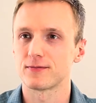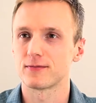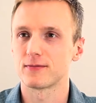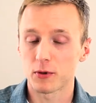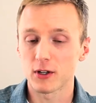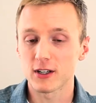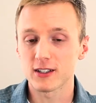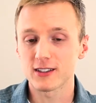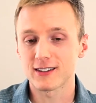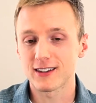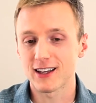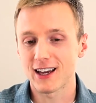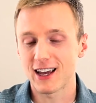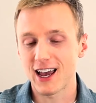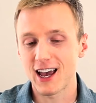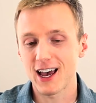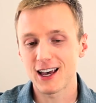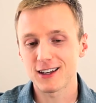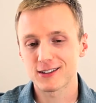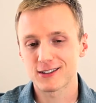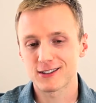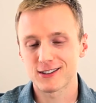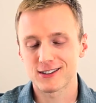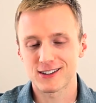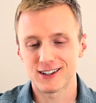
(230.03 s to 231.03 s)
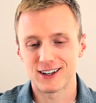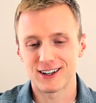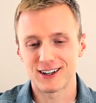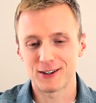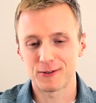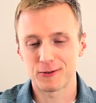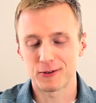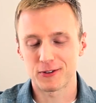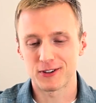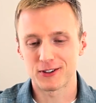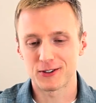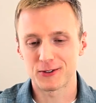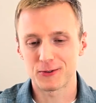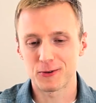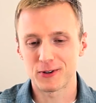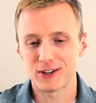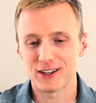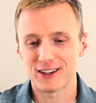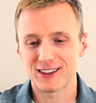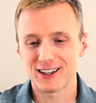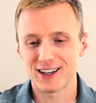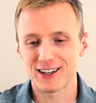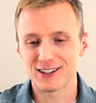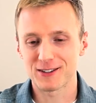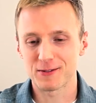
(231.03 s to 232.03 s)
Plus, that ASK study with the
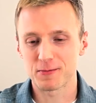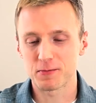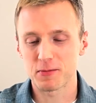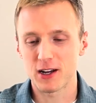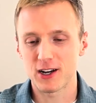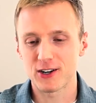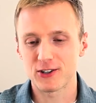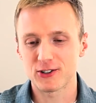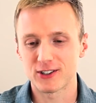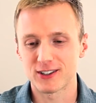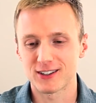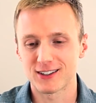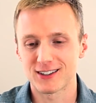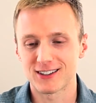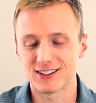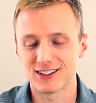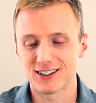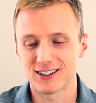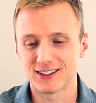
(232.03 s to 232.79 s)
20,000 patients